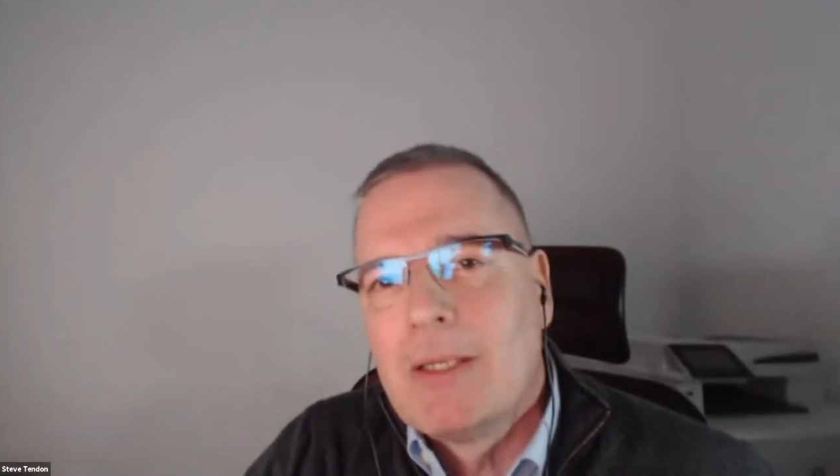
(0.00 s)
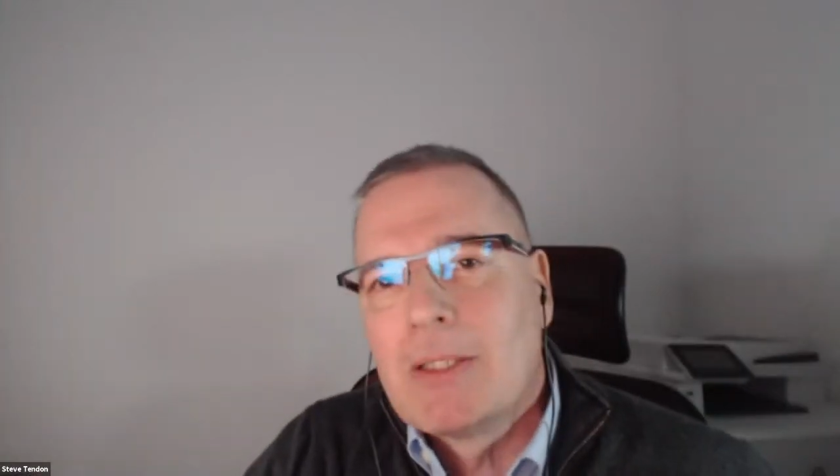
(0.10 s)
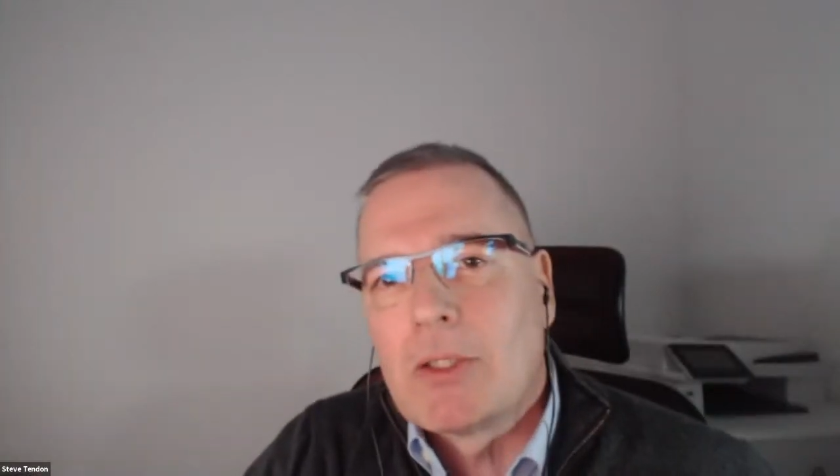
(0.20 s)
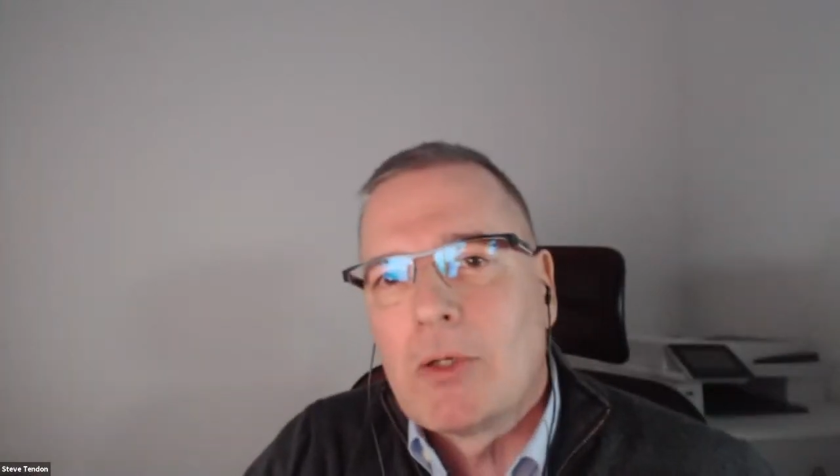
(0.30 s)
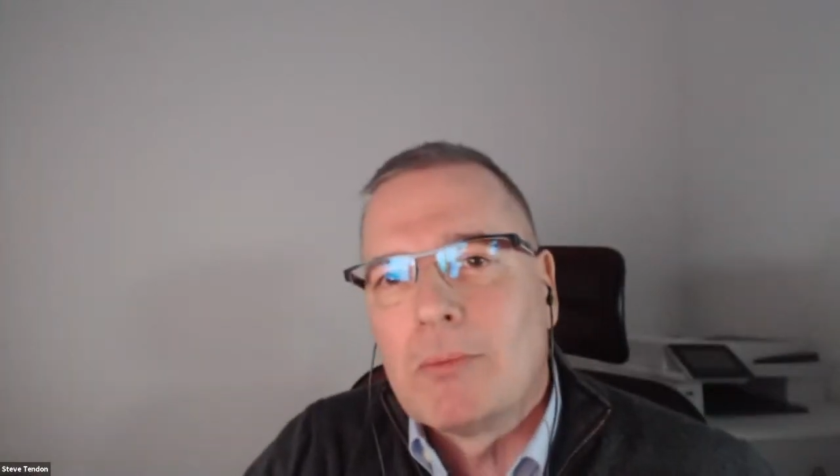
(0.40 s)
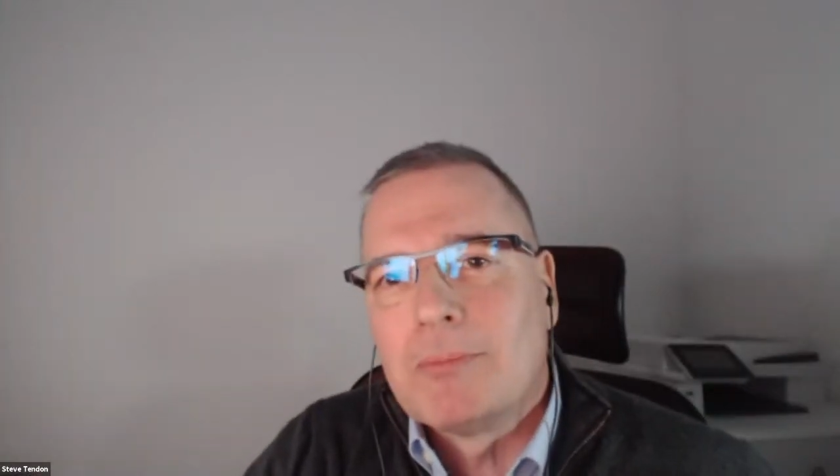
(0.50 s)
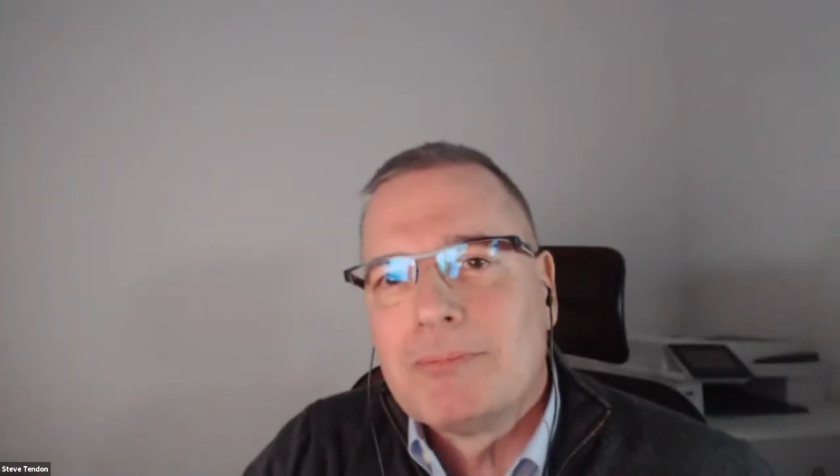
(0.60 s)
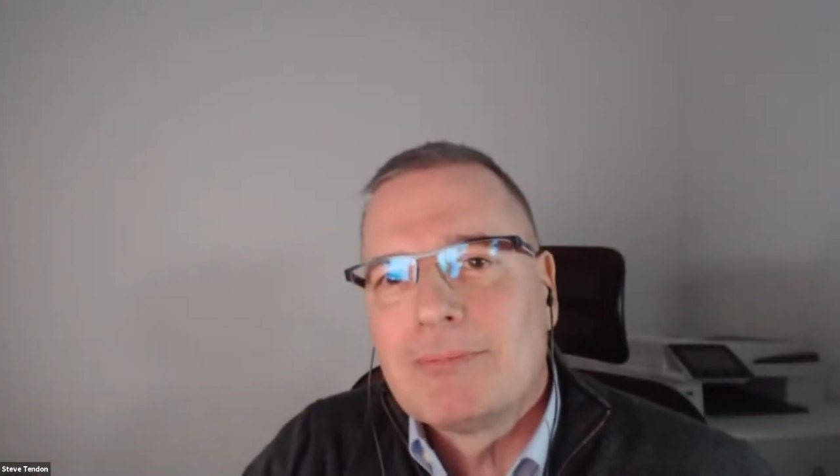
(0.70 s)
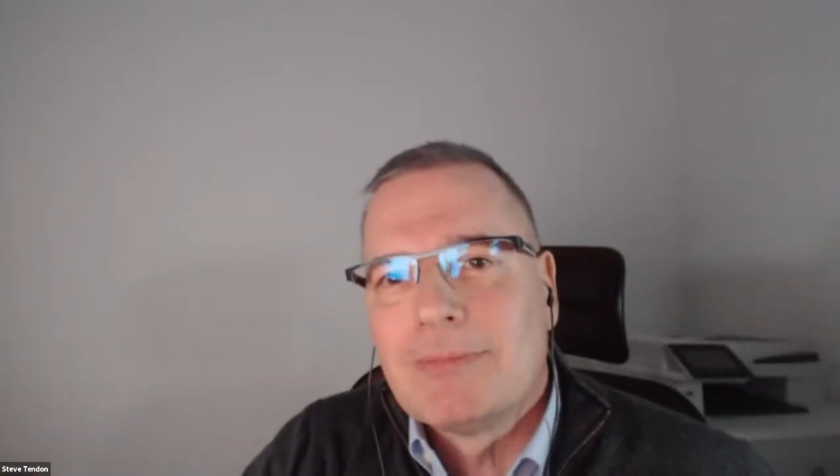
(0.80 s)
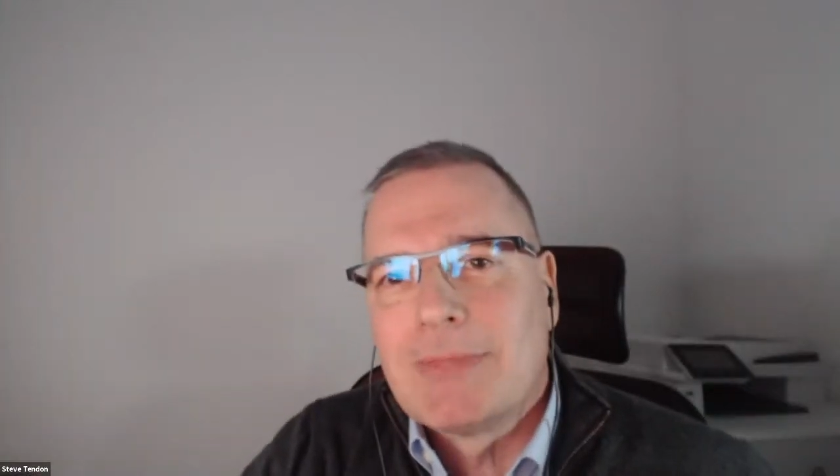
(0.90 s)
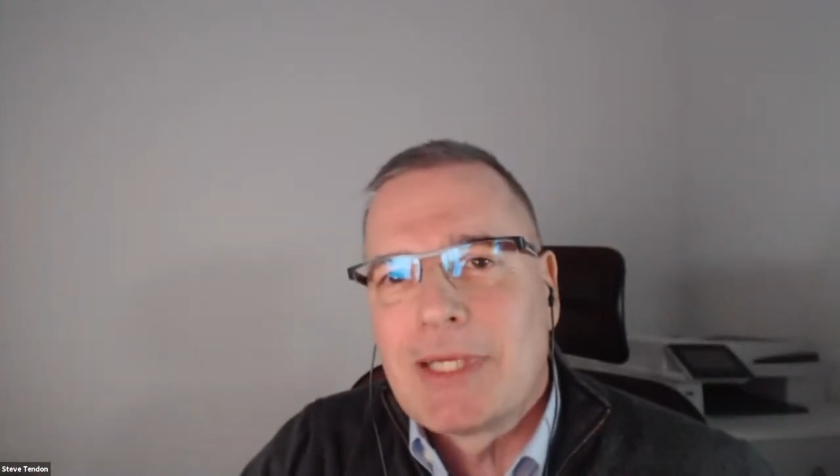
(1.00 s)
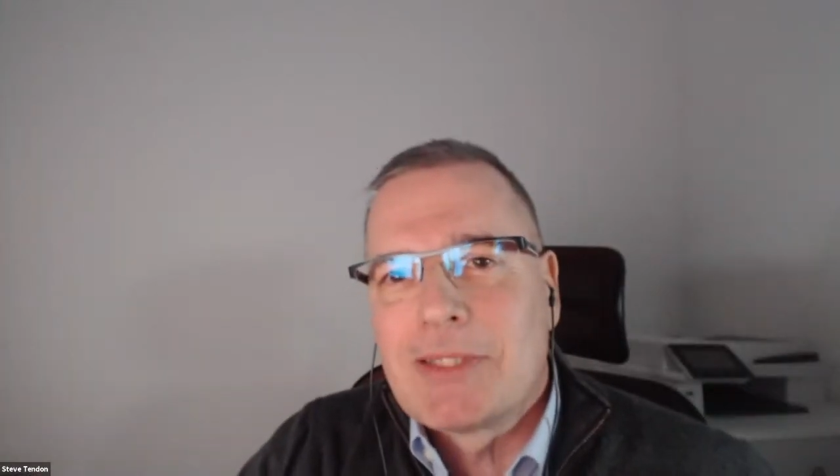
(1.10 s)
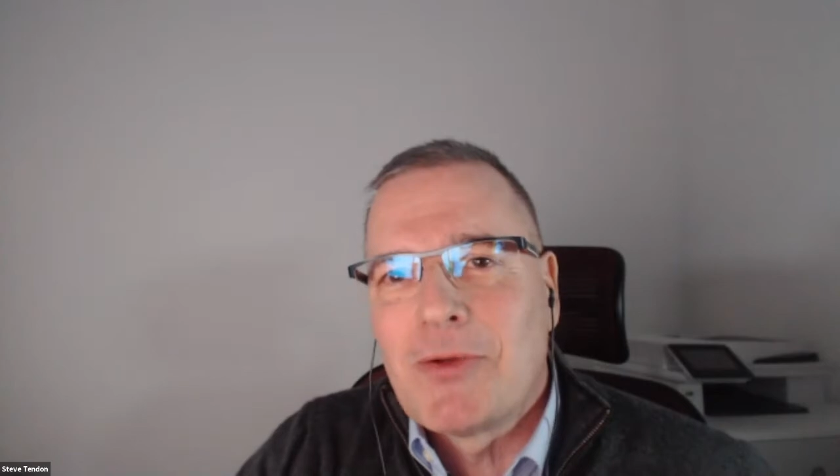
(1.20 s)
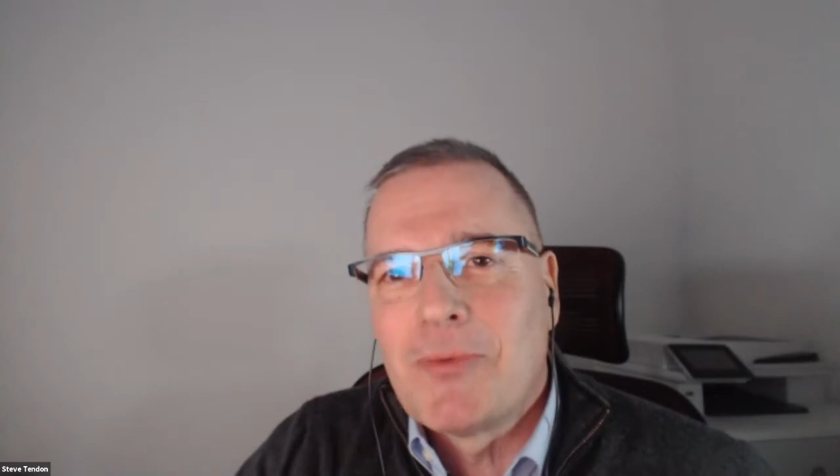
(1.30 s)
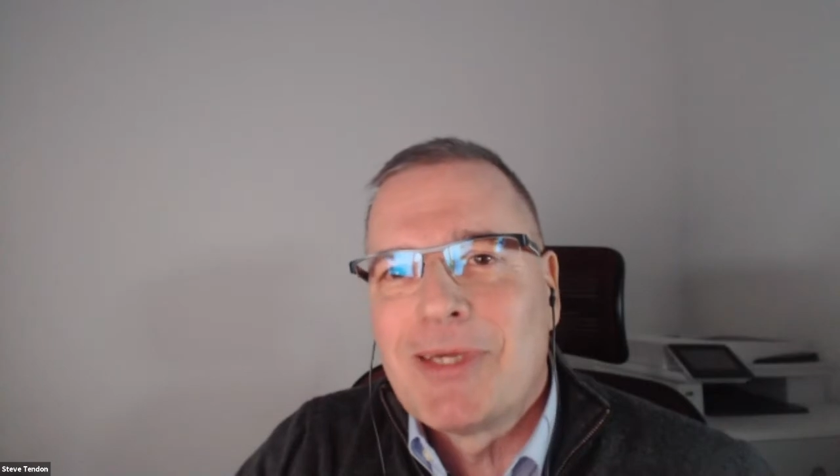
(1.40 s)
So that's
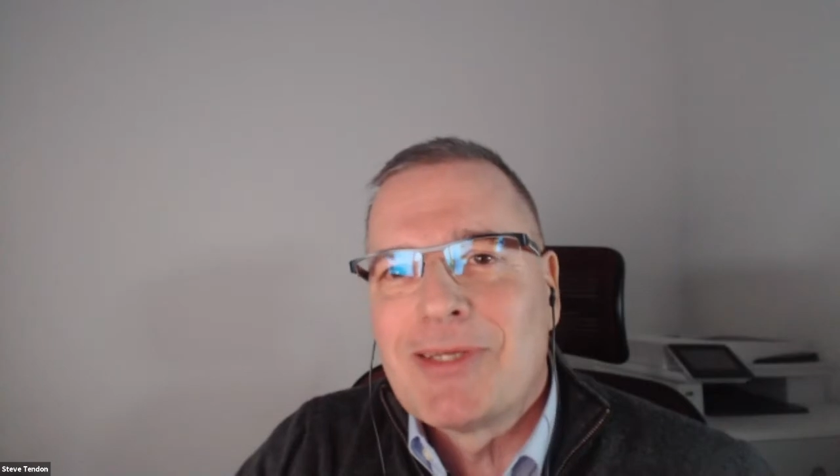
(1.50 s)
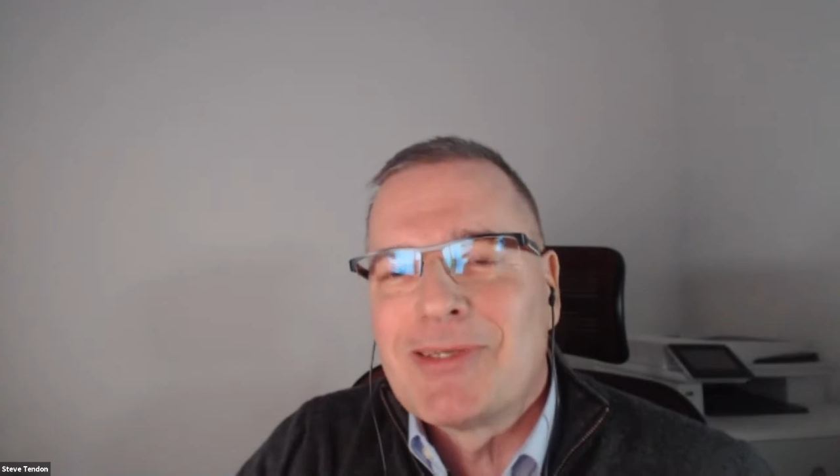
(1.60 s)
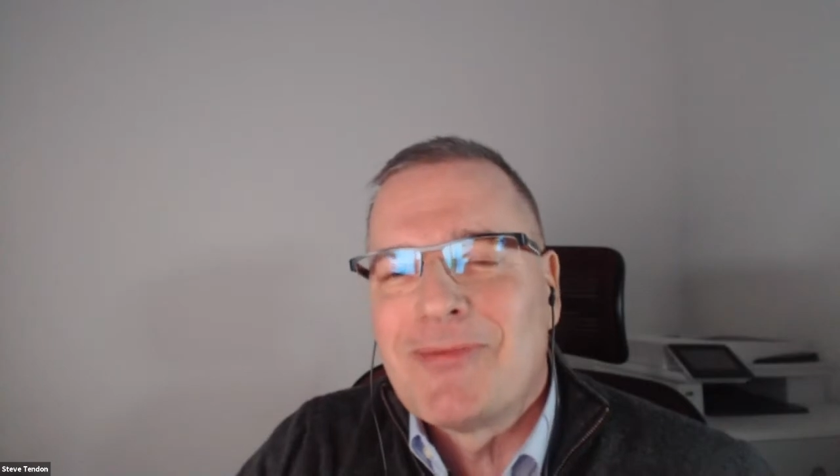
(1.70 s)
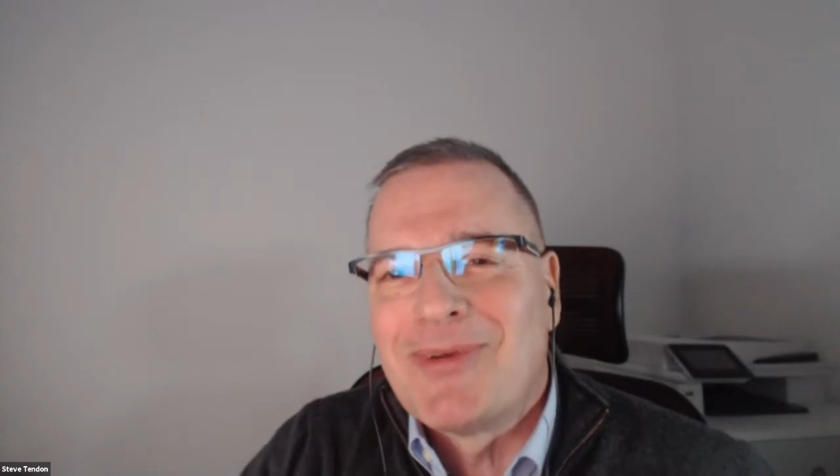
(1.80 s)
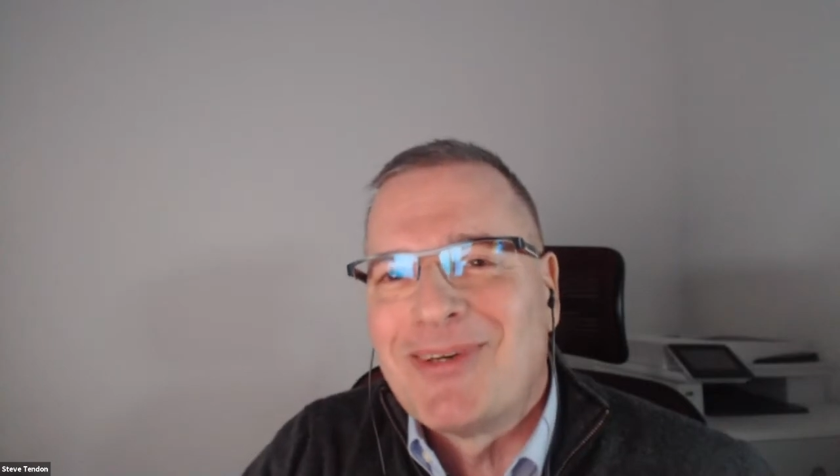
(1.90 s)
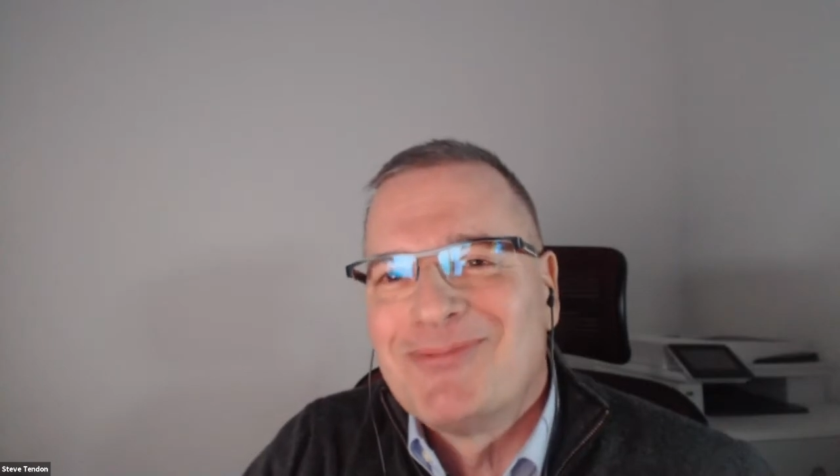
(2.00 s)
how you make it simpler.